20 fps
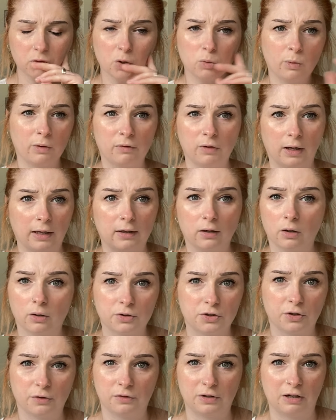with like
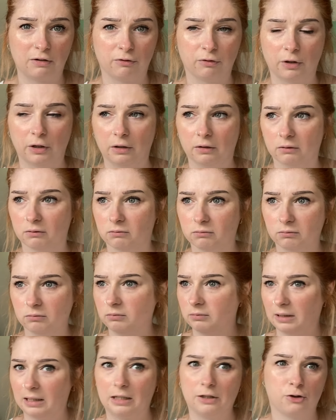lots of different
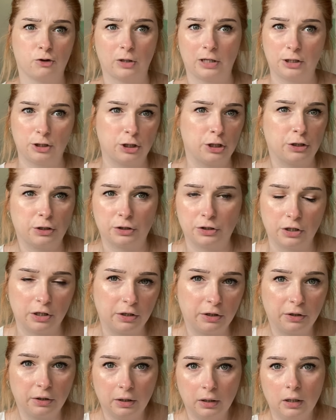illustrations
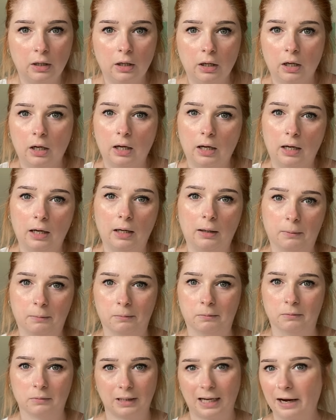and
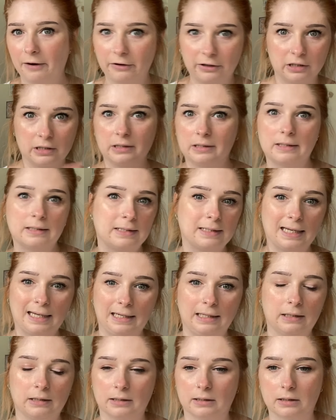um, characters and
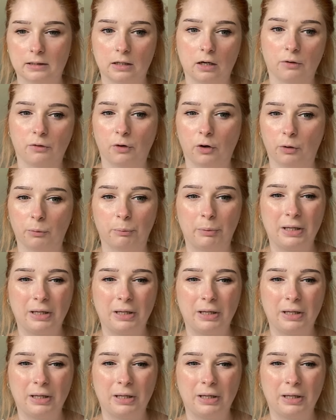scenes and stuff on.